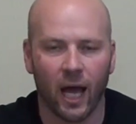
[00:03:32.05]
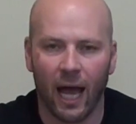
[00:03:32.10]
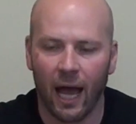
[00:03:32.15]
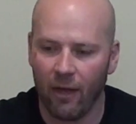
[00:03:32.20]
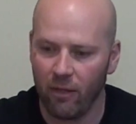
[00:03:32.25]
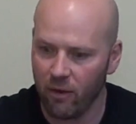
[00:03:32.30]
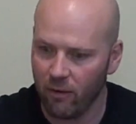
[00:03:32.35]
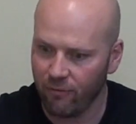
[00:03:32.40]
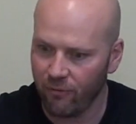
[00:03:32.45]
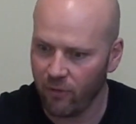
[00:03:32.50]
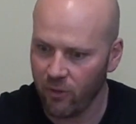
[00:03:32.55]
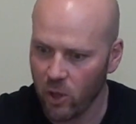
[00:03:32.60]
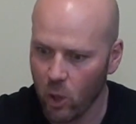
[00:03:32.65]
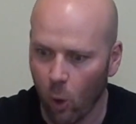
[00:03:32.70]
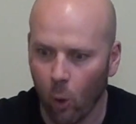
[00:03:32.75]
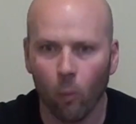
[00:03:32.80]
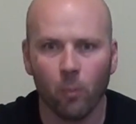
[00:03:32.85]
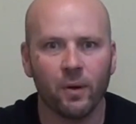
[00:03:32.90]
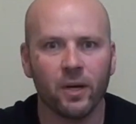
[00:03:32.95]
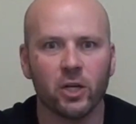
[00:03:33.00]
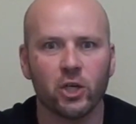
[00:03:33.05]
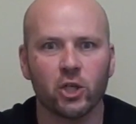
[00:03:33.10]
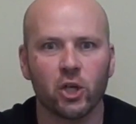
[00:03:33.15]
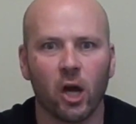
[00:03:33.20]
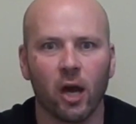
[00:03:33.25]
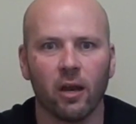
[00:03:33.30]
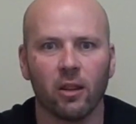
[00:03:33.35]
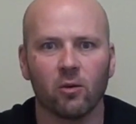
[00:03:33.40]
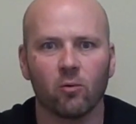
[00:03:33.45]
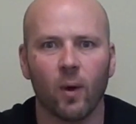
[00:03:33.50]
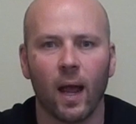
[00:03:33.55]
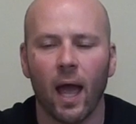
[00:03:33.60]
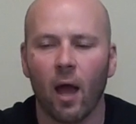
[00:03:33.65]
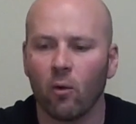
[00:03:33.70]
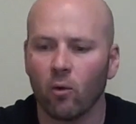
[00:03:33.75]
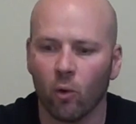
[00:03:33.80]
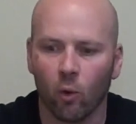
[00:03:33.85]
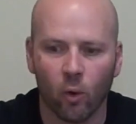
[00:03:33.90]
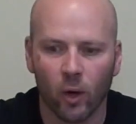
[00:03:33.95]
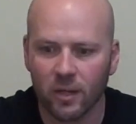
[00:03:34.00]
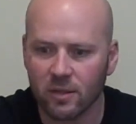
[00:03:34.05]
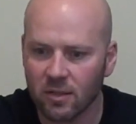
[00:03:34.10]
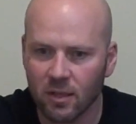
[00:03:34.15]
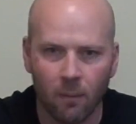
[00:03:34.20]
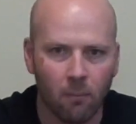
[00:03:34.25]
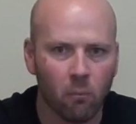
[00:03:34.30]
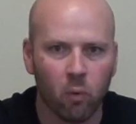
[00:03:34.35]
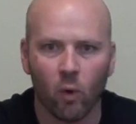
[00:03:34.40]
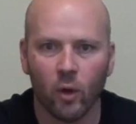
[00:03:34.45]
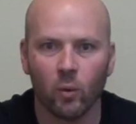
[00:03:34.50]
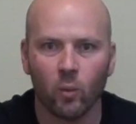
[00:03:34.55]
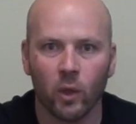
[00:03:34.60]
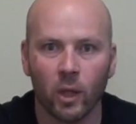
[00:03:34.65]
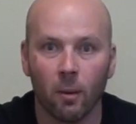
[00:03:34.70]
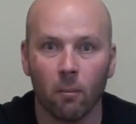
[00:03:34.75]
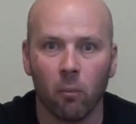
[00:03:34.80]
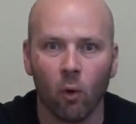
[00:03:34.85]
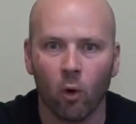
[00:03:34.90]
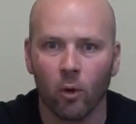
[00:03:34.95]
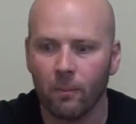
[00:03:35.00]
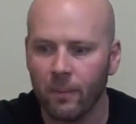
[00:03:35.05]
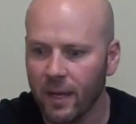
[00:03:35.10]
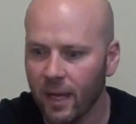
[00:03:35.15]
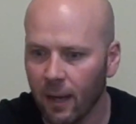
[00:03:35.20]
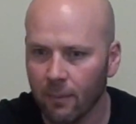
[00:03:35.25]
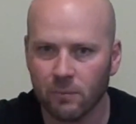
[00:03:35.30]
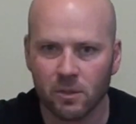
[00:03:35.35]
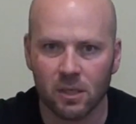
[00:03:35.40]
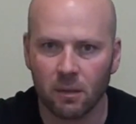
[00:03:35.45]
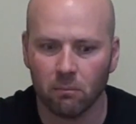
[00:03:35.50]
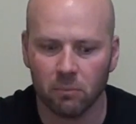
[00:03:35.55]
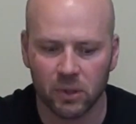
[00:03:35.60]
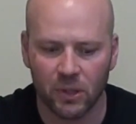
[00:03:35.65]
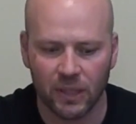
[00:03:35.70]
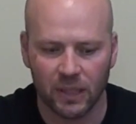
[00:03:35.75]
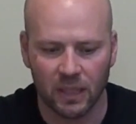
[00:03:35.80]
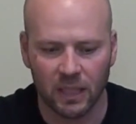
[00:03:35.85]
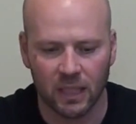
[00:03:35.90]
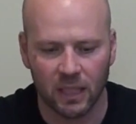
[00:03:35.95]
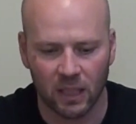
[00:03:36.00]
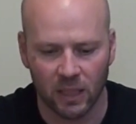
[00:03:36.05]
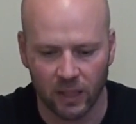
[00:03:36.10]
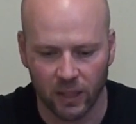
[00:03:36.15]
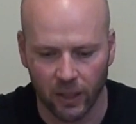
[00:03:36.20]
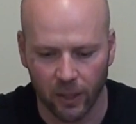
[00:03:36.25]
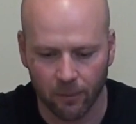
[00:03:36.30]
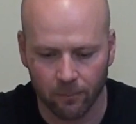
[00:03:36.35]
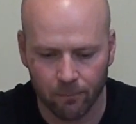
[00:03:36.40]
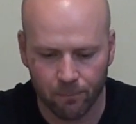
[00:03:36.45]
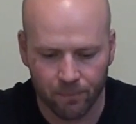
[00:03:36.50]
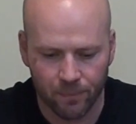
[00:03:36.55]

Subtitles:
either for the opening shot of the round or at some point when the board becomes completely clear.